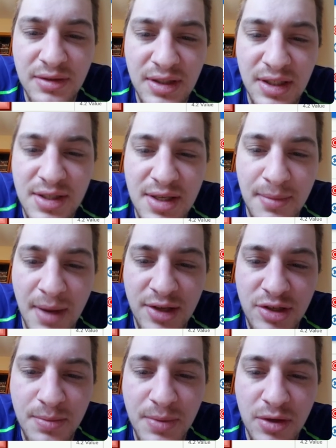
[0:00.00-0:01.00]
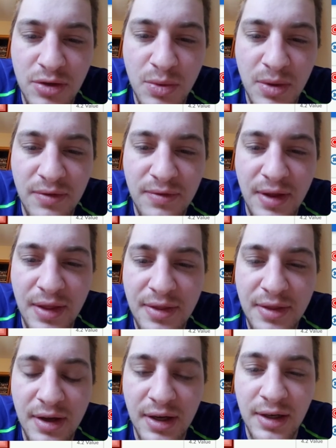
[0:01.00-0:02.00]
decent matchup here,
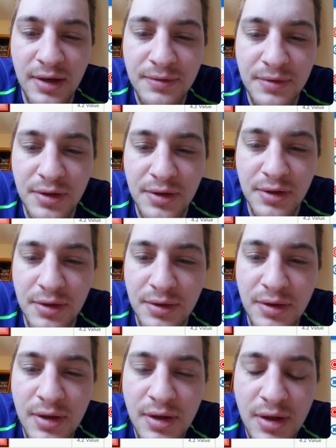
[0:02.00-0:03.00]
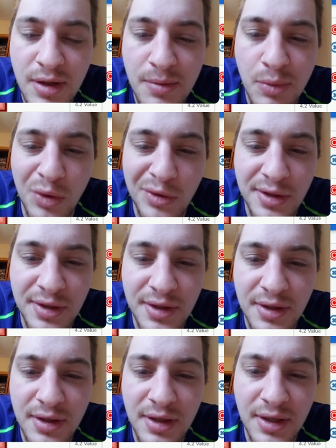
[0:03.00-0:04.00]
25th for
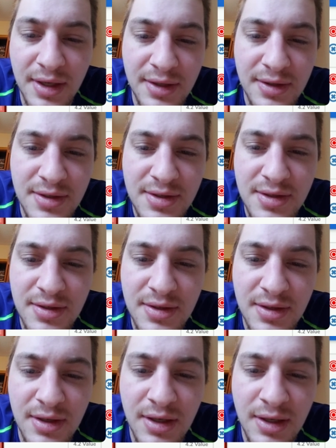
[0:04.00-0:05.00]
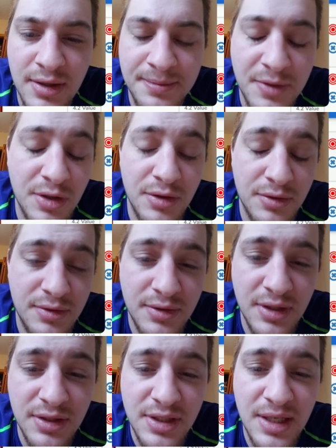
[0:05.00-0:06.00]
Portland against or
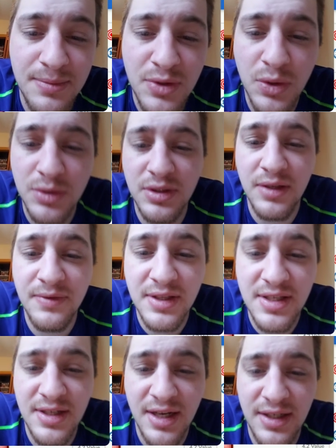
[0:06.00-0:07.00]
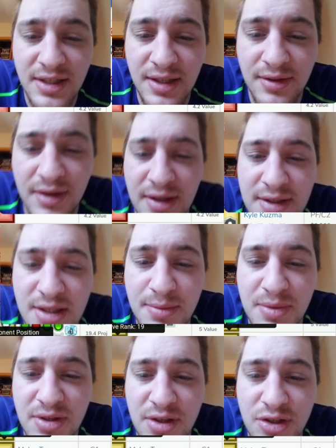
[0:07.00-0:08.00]
in team total defense and 19th against the
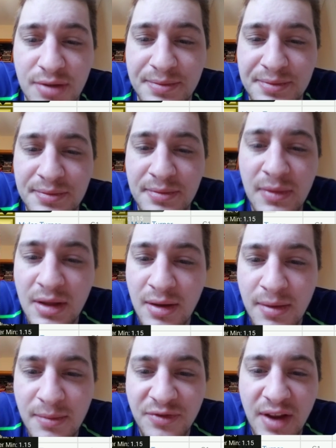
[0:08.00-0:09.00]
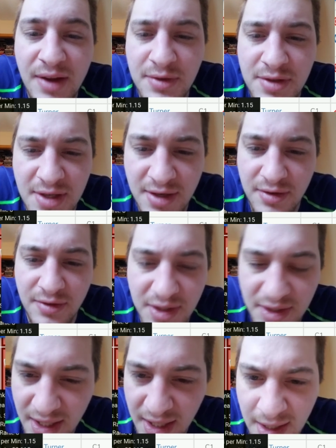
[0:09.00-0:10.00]
position. Favorite center of the
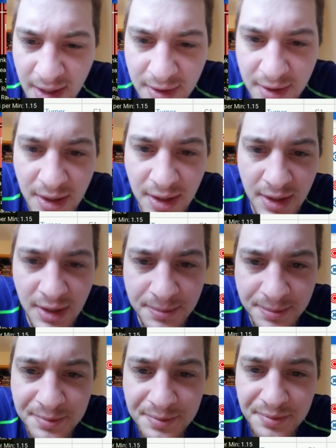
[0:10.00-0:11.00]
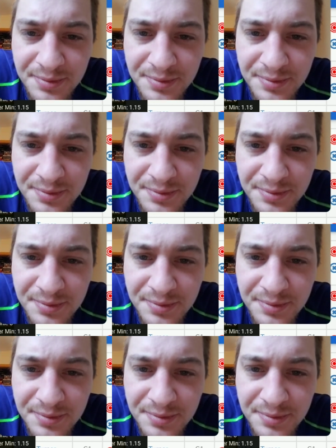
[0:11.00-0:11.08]
day on